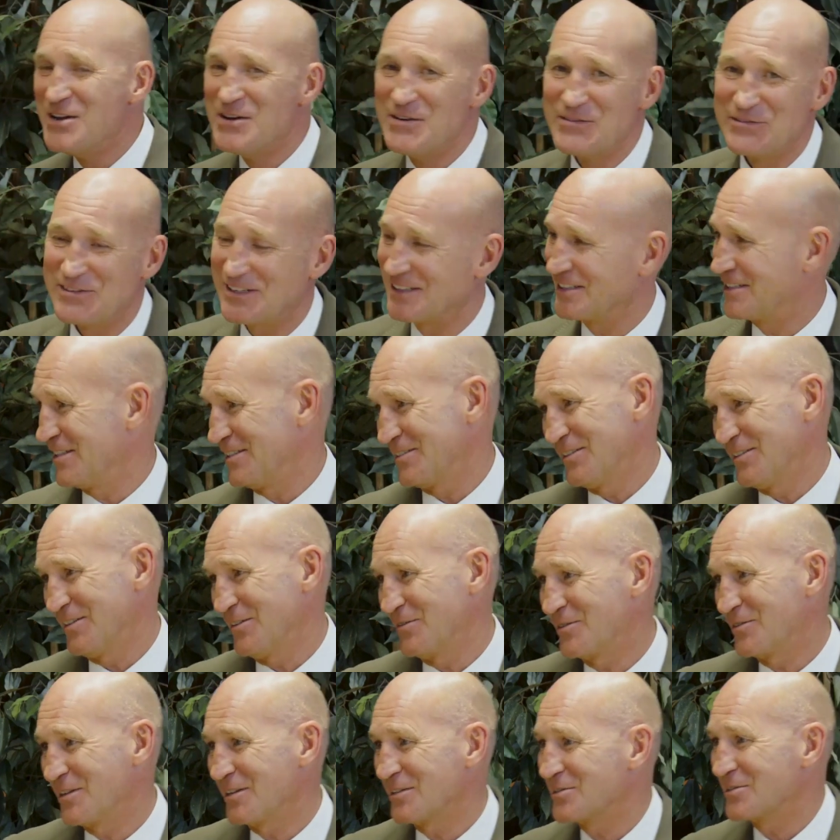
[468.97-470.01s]
fantastic.
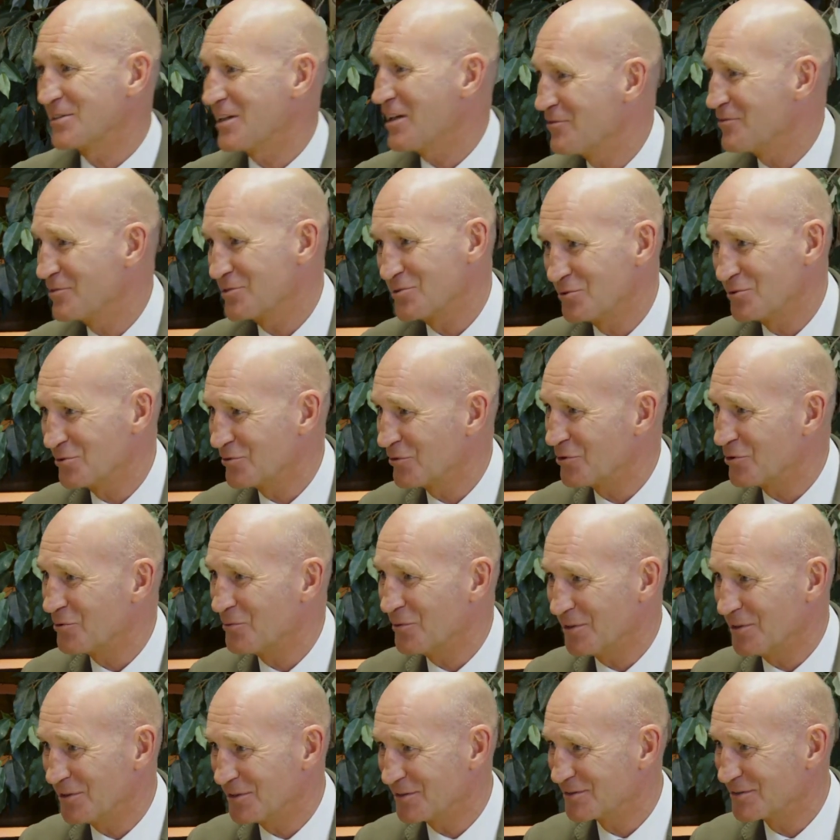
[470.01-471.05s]
Thanks ever so much for coming
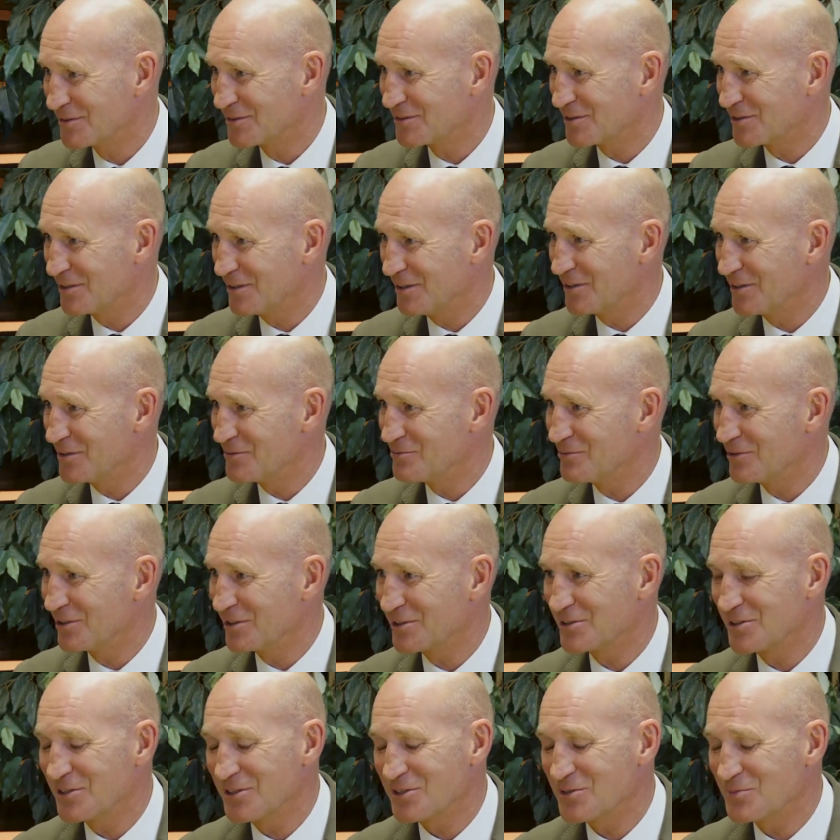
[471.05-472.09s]
in today, oh,
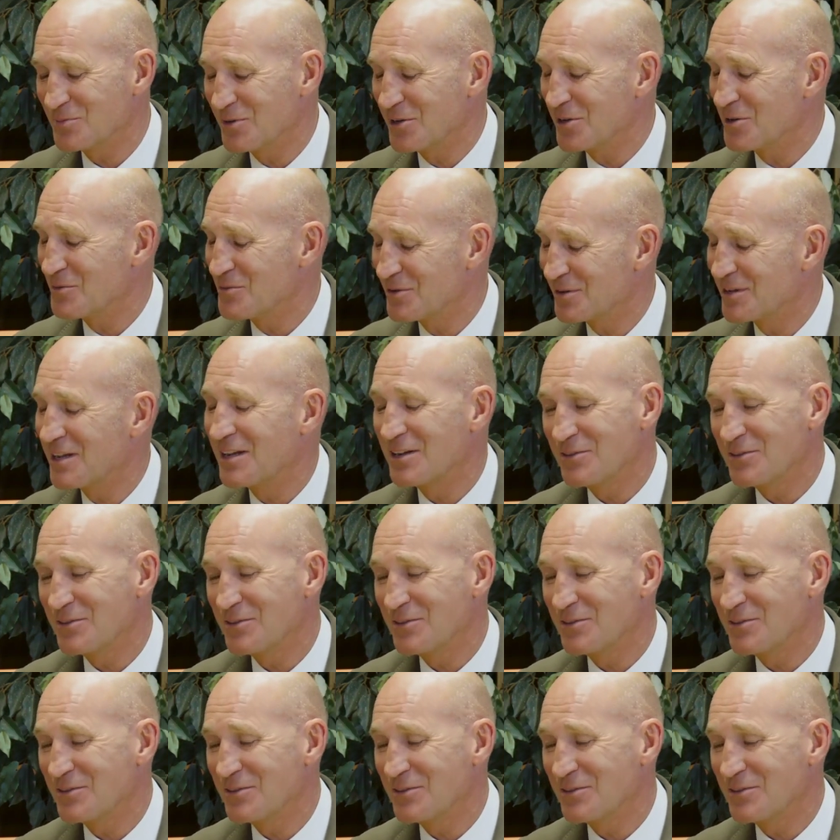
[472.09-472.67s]
Melissa. No, it's been a, yeah,